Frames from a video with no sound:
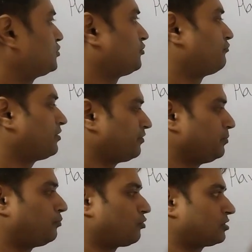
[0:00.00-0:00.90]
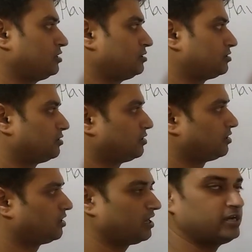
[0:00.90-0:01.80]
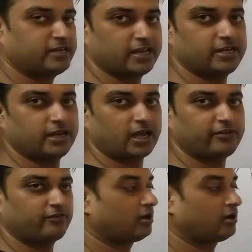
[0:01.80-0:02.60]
are very important in daily life.